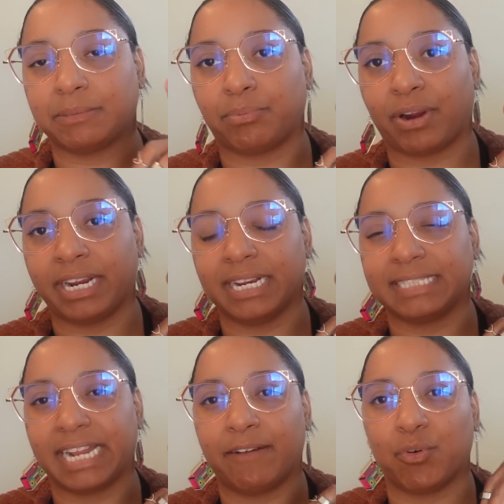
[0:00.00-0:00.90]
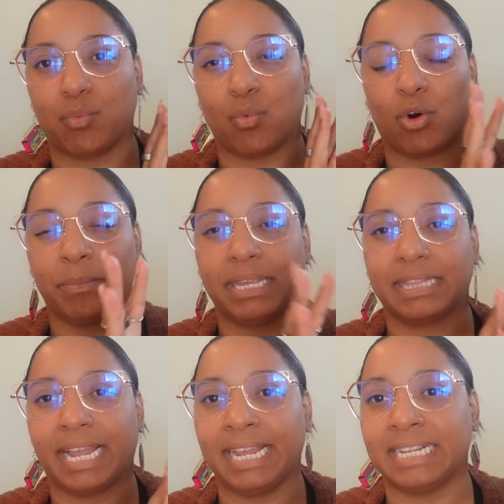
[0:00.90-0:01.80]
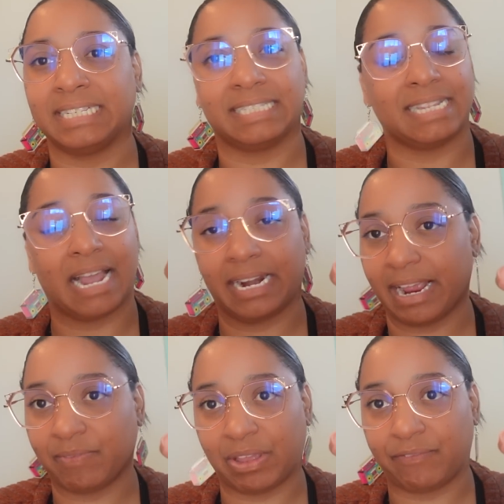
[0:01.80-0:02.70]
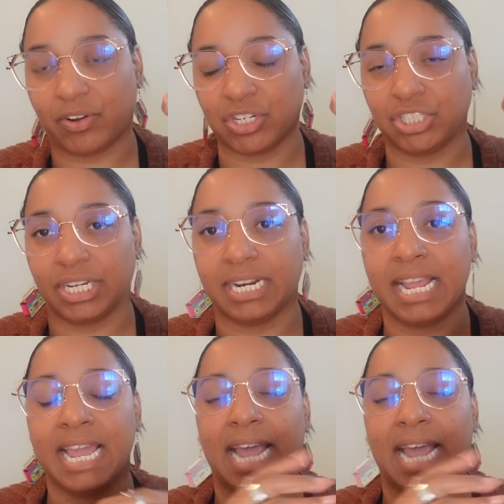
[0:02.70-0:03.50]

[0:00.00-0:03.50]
brightness and have a warming light, it does not have that function.